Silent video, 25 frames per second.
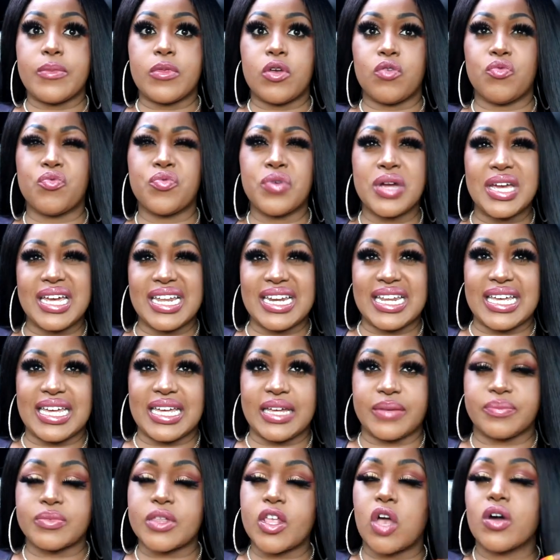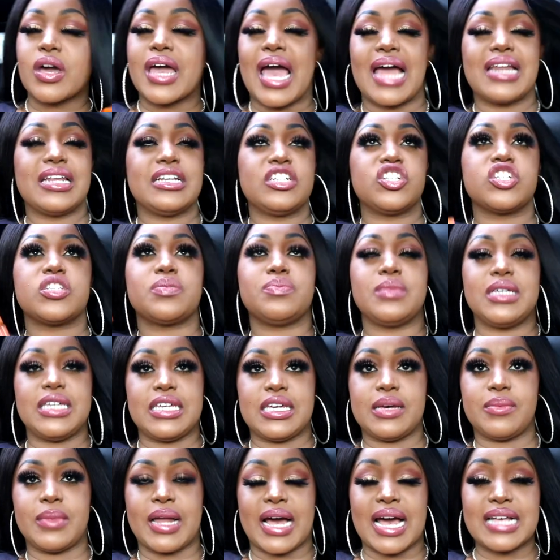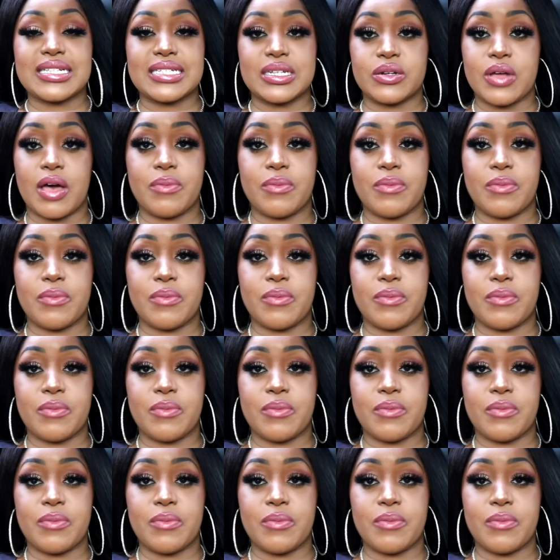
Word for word: really okay i didn't just meet him like i said